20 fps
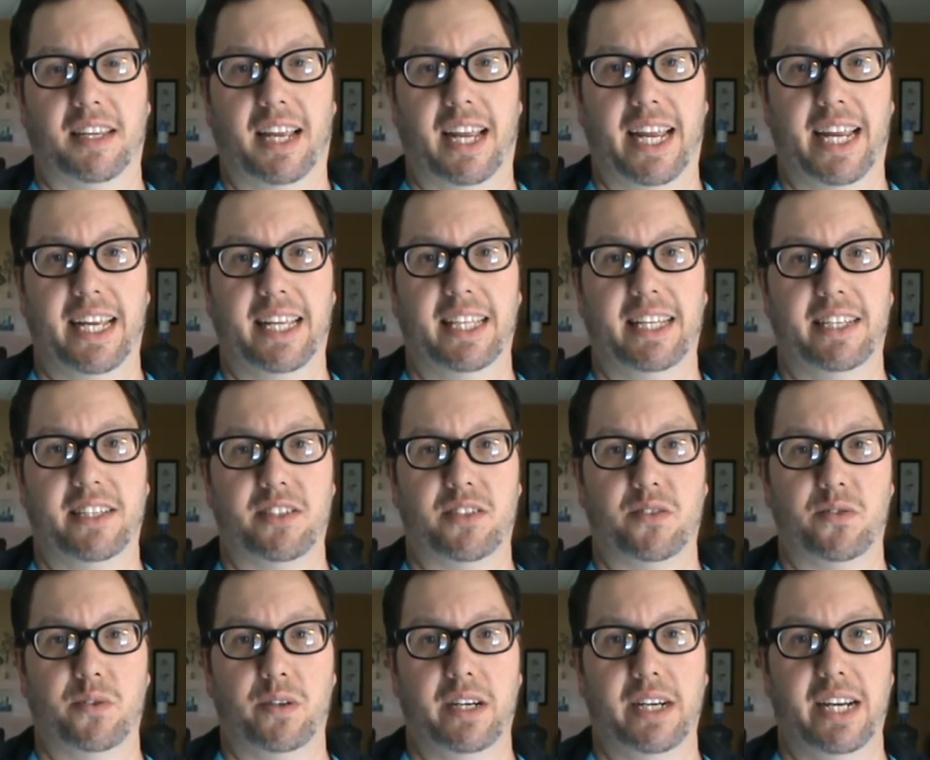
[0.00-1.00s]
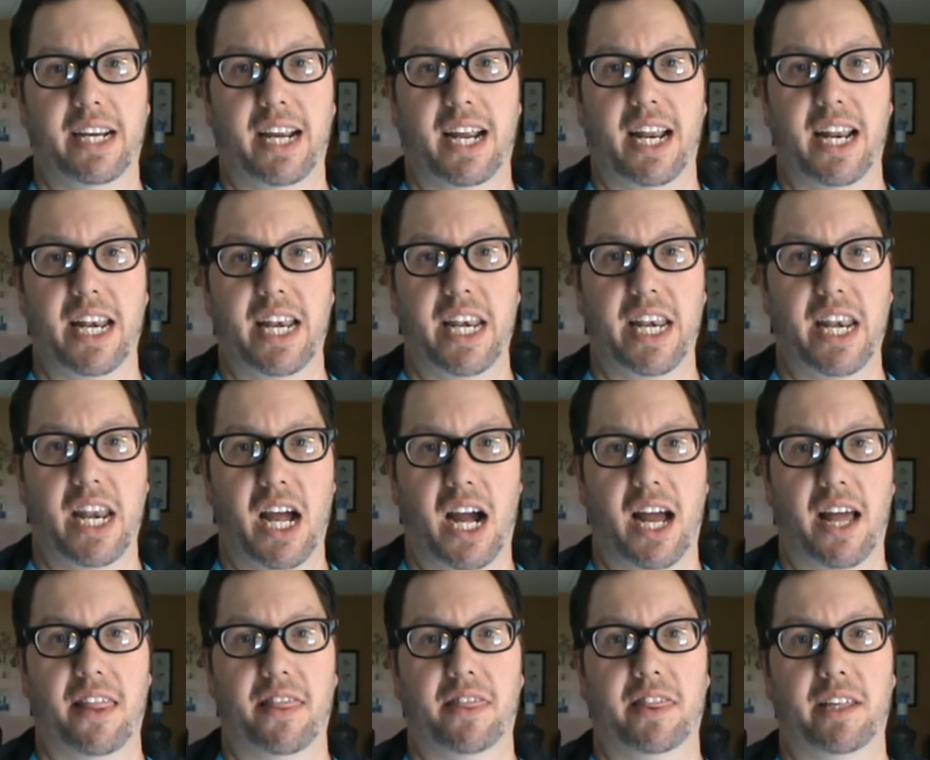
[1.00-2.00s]
Aliens 3,
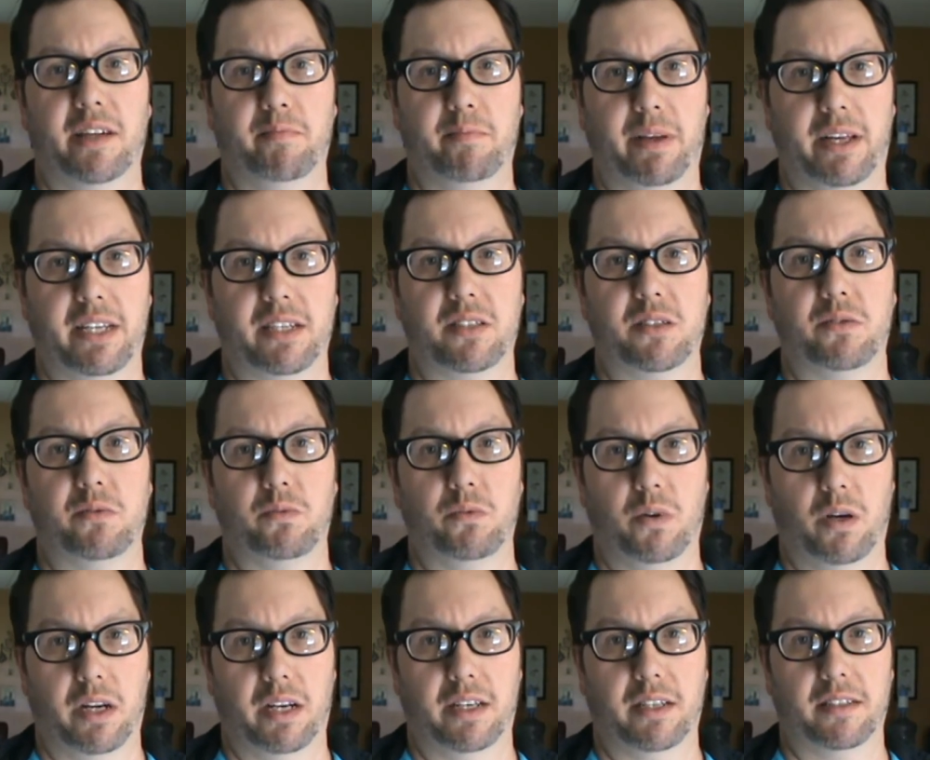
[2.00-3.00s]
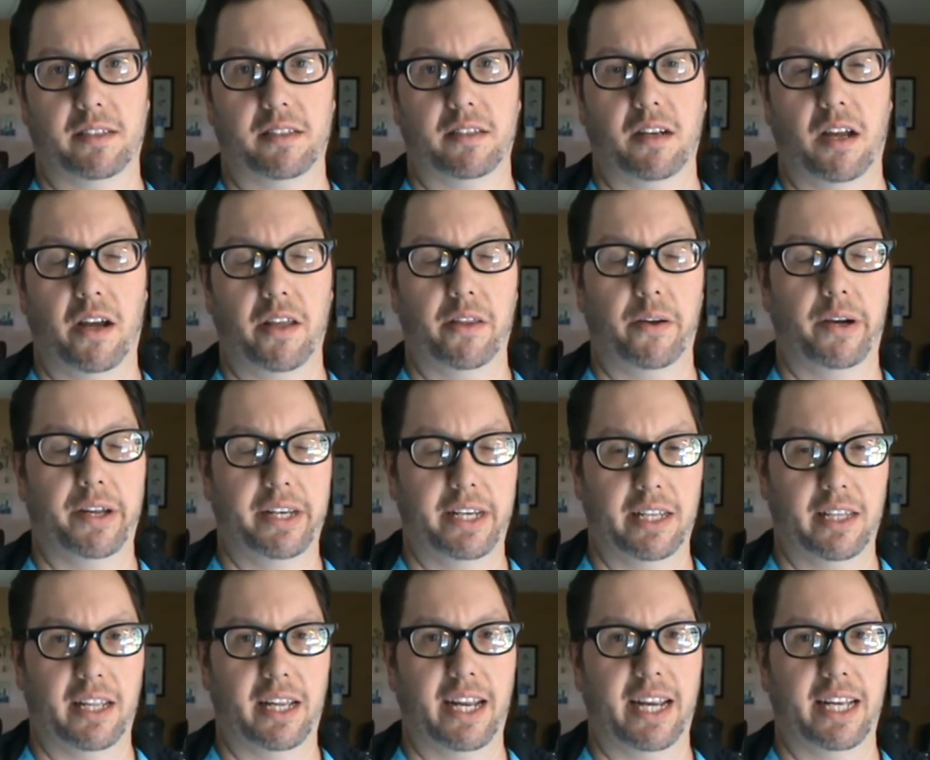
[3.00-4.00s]
not the best one. Although I did
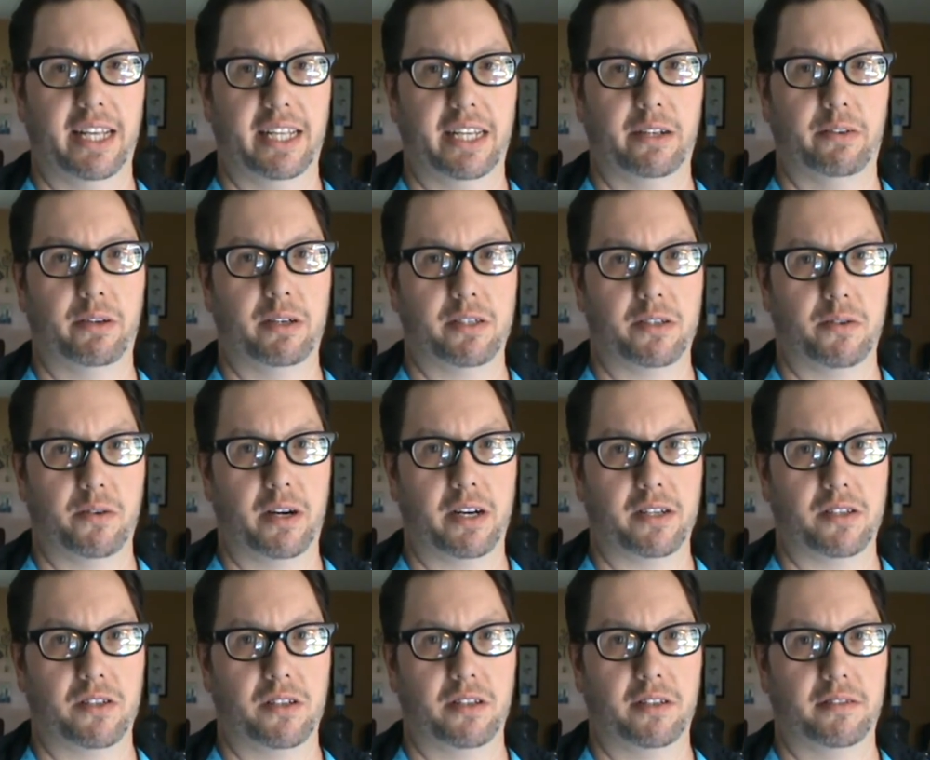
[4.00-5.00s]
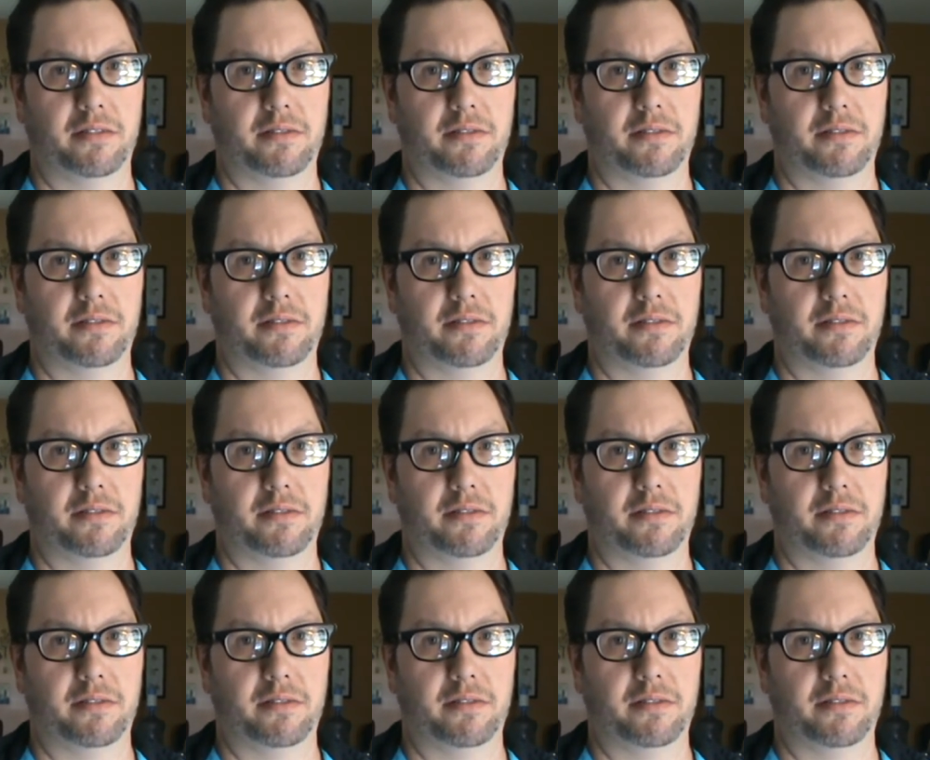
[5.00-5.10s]
like Alien Resurrection.